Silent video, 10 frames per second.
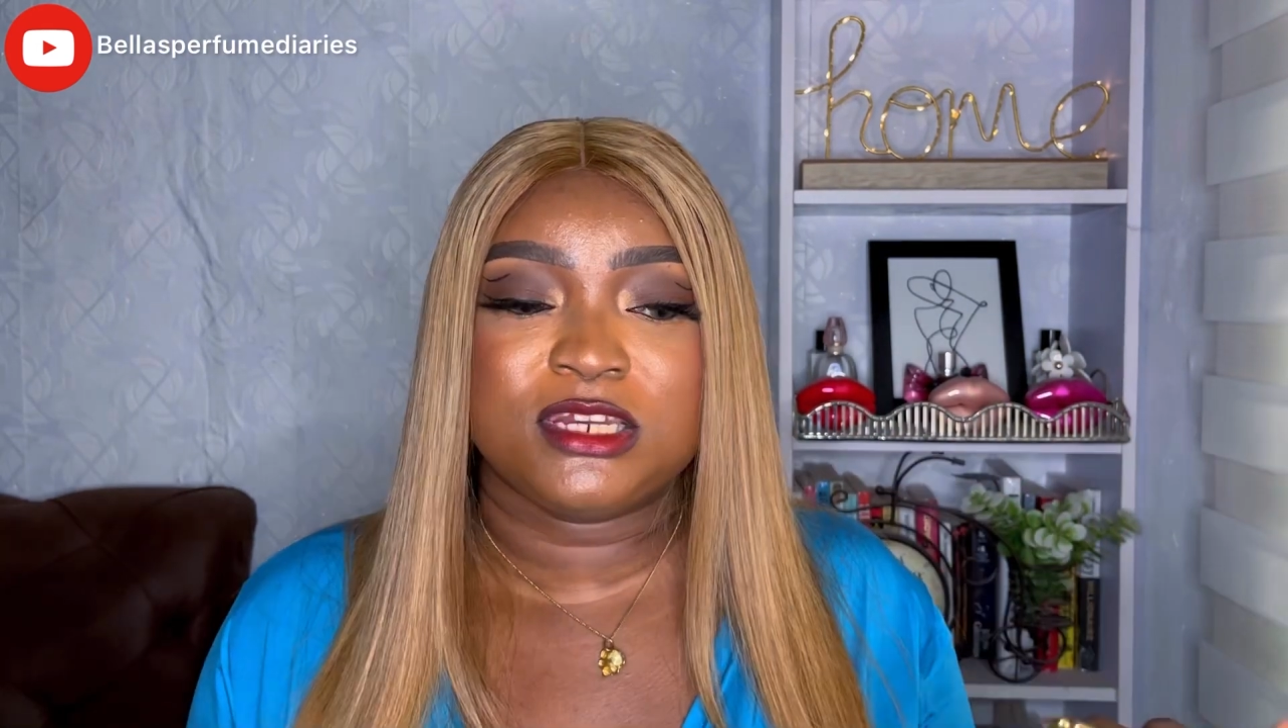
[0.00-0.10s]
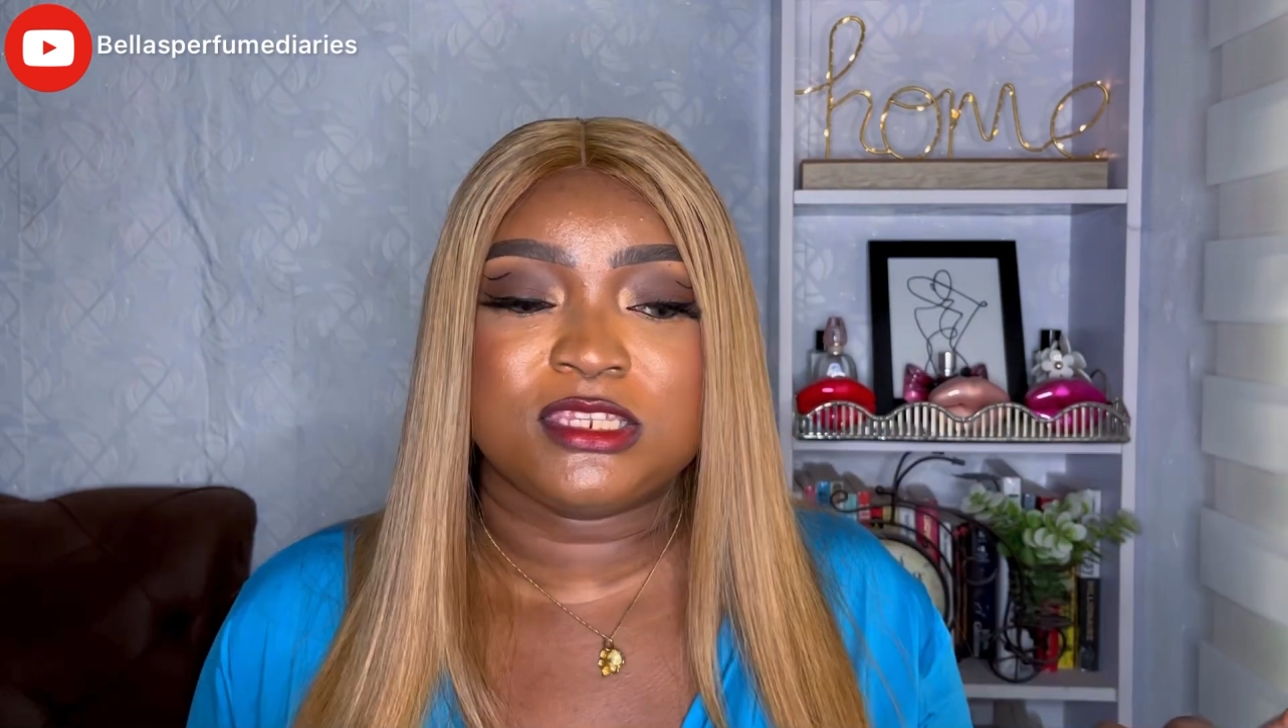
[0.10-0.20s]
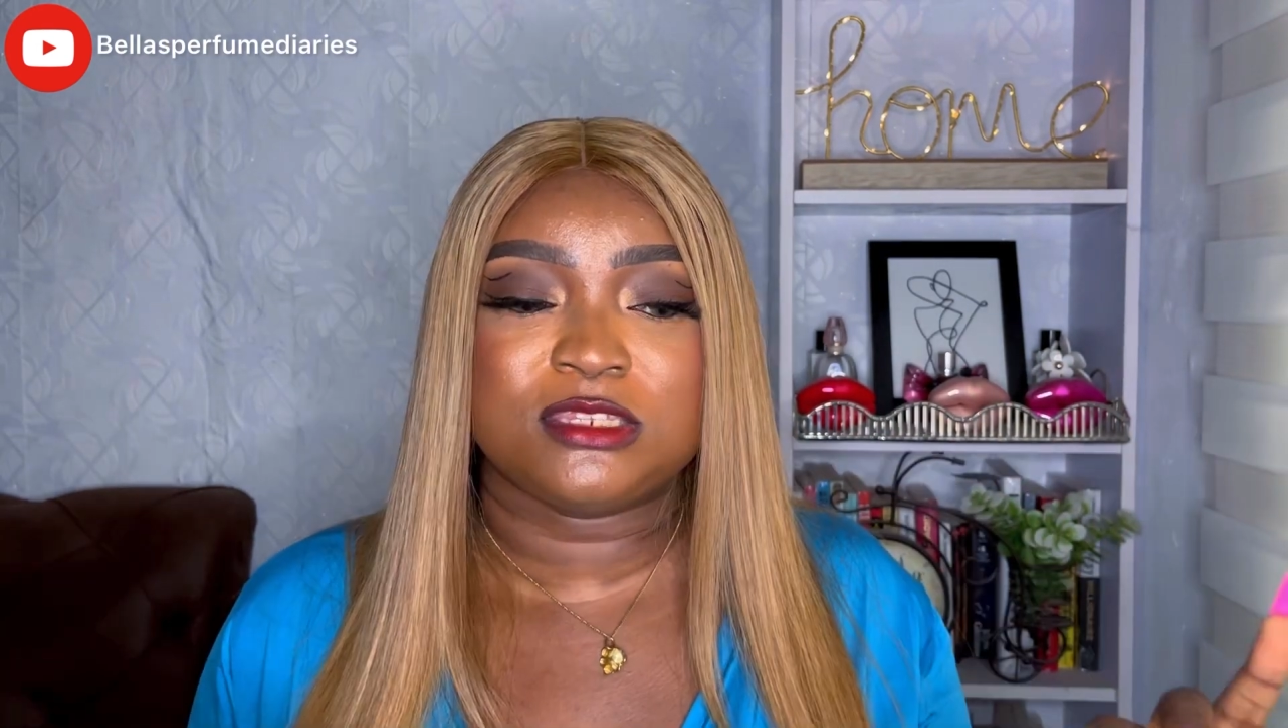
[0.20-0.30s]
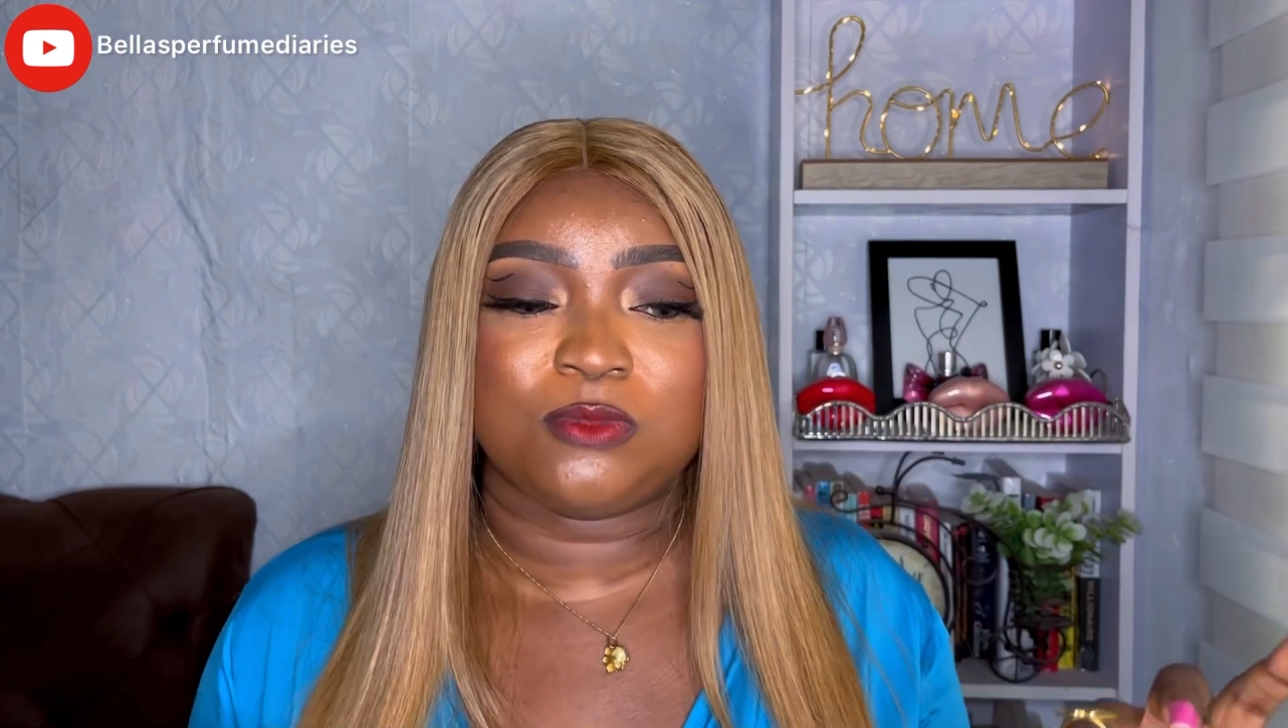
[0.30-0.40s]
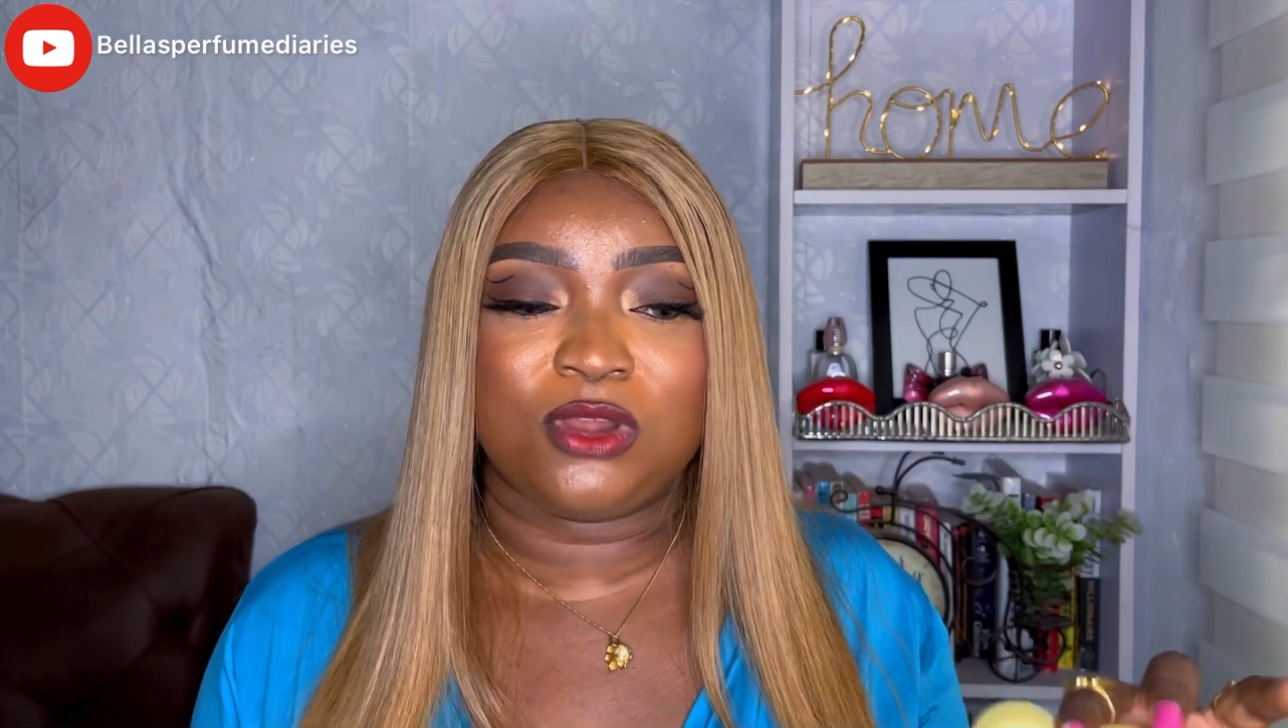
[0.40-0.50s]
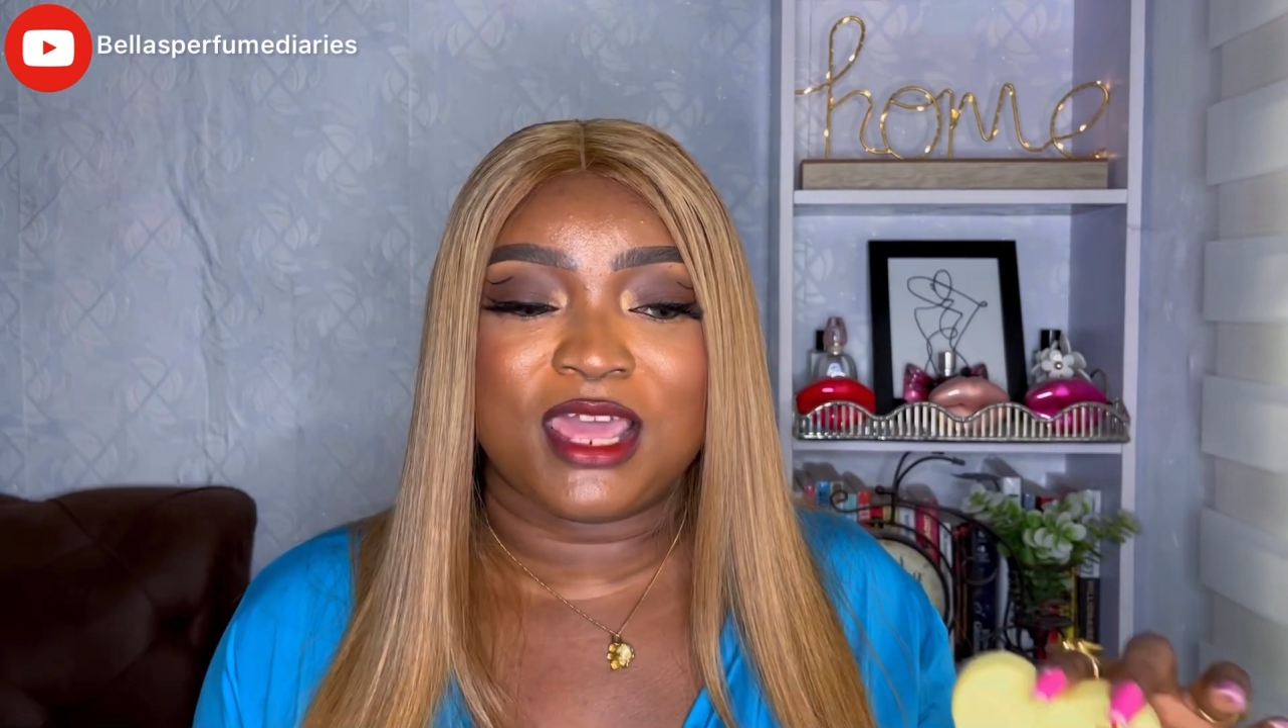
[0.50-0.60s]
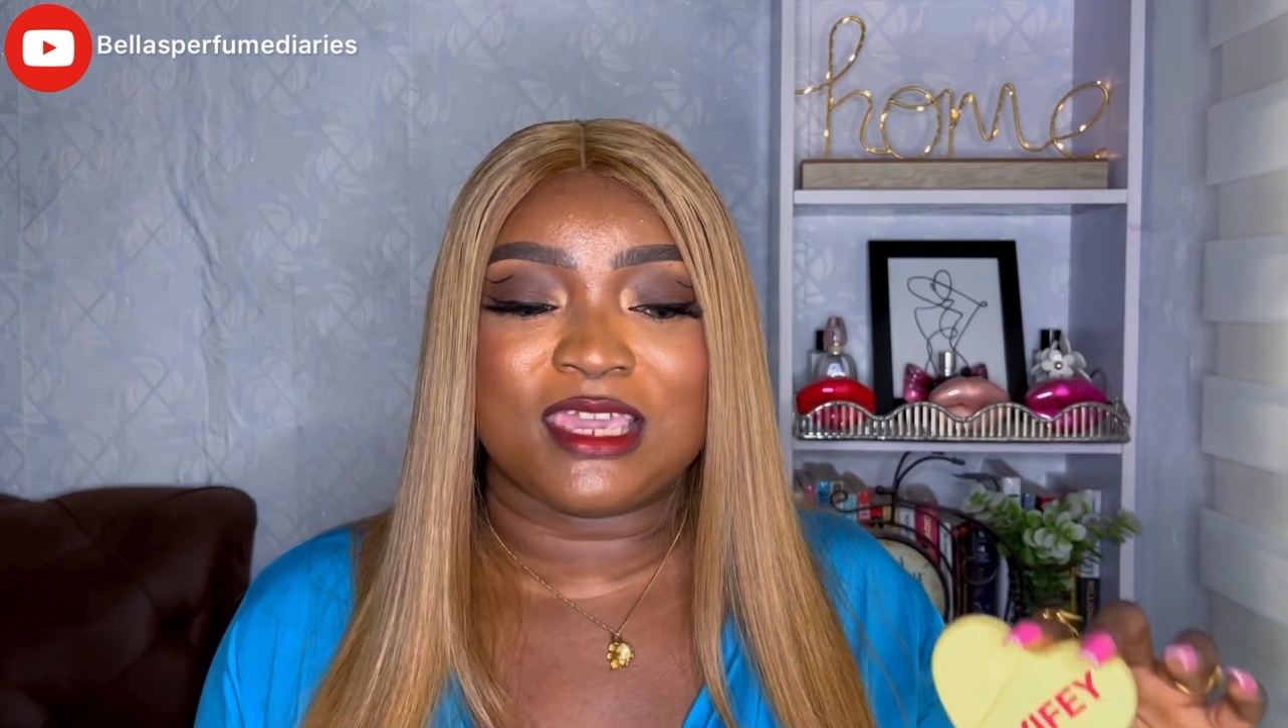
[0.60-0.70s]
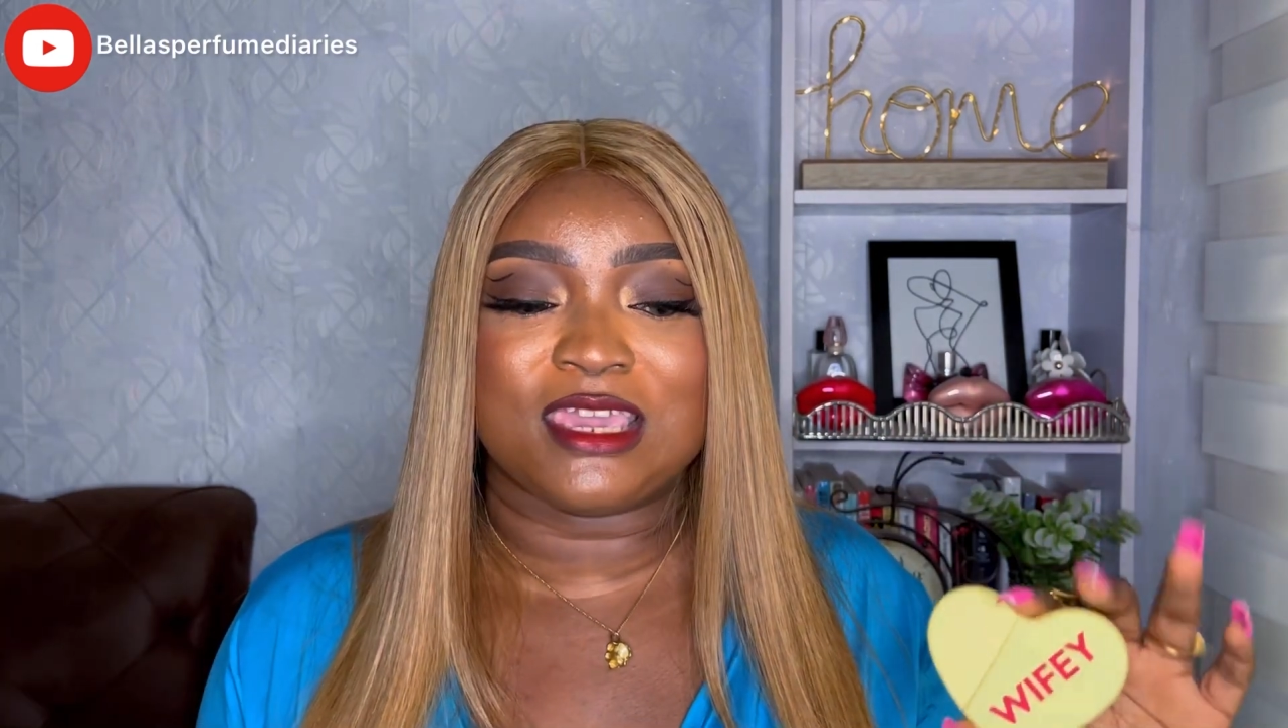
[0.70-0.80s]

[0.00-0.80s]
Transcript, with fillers: this is more like